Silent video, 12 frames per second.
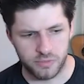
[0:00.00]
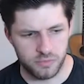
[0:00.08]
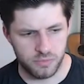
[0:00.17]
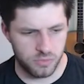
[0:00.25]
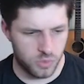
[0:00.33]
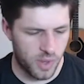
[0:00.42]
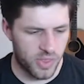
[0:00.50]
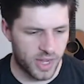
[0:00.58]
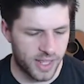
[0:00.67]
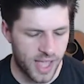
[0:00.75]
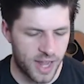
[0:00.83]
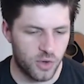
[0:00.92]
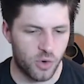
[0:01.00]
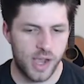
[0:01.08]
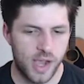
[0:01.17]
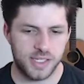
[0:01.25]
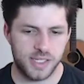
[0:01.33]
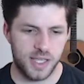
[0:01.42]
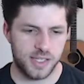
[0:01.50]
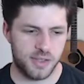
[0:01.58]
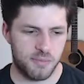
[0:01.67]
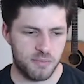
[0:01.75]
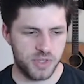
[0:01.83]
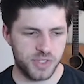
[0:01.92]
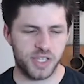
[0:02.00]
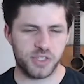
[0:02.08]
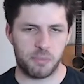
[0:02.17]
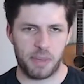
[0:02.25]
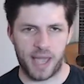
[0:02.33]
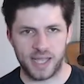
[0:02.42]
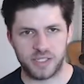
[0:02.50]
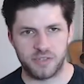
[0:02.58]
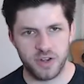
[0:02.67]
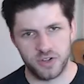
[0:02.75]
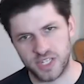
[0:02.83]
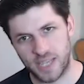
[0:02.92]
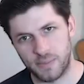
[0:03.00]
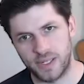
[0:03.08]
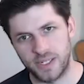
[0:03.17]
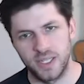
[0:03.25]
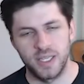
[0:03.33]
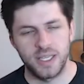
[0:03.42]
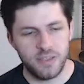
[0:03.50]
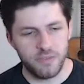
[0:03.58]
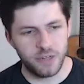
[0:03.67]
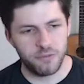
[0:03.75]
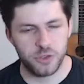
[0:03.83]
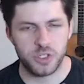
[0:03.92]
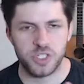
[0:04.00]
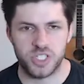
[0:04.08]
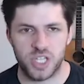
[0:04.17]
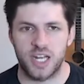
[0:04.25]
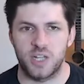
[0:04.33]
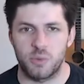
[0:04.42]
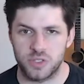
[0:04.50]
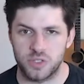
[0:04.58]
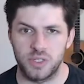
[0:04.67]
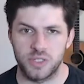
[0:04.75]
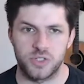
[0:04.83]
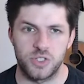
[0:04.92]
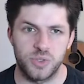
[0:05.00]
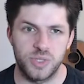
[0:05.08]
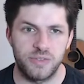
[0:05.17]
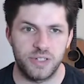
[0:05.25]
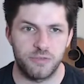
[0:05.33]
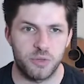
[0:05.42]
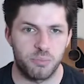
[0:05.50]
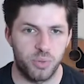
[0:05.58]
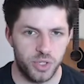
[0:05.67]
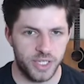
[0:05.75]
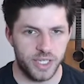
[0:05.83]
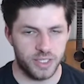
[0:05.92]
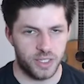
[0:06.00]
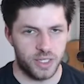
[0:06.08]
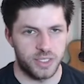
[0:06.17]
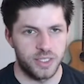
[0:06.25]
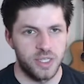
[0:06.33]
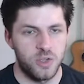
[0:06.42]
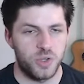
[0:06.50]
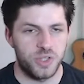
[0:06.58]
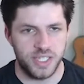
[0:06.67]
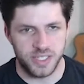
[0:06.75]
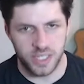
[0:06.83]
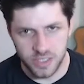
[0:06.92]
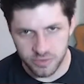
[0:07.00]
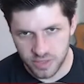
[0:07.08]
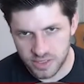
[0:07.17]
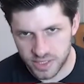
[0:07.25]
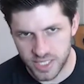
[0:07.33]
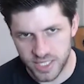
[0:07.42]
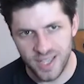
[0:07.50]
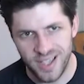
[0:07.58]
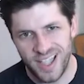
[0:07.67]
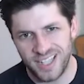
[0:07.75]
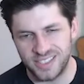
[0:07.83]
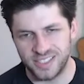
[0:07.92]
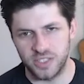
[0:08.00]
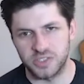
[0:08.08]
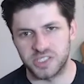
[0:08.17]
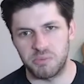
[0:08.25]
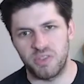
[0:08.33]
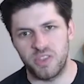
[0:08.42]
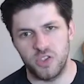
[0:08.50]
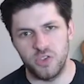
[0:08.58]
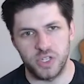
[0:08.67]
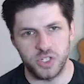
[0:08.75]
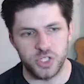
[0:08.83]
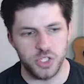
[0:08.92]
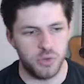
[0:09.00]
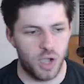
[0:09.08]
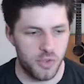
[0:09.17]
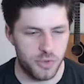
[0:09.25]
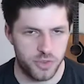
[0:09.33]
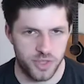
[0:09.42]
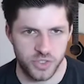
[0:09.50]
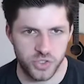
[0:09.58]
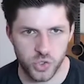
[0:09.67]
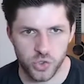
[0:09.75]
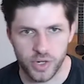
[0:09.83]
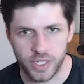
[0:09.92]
way that I categorize it is that music is a passive entertainment. Even if you're deciding what to listen to, even if you're putting it on with the intent of listening, it's still something that you can do other things during.